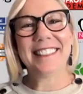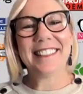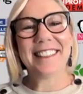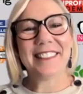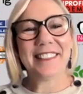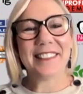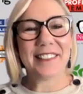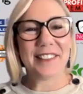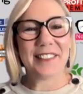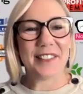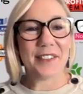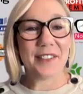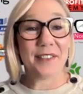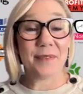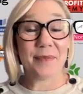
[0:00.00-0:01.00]

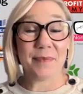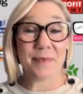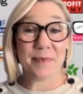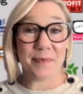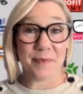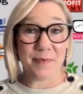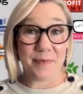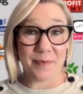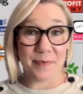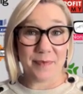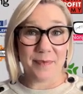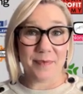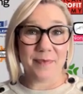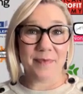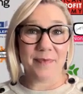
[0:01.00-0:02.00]

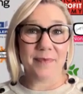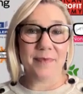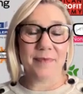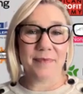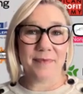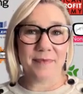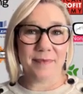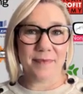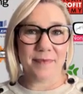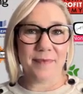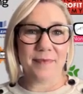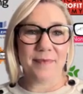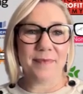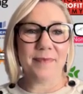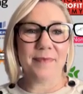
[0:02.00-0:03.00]

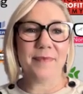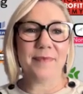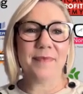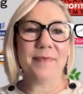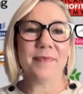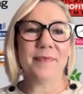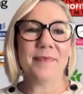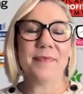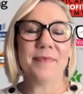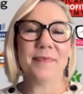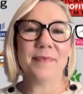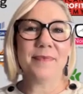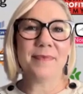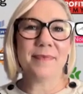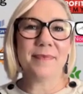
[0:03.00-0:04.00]

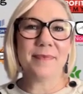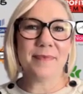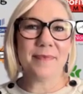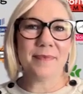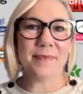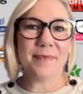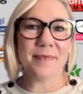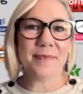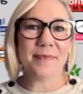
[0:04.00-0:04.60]
The person shown says nothing.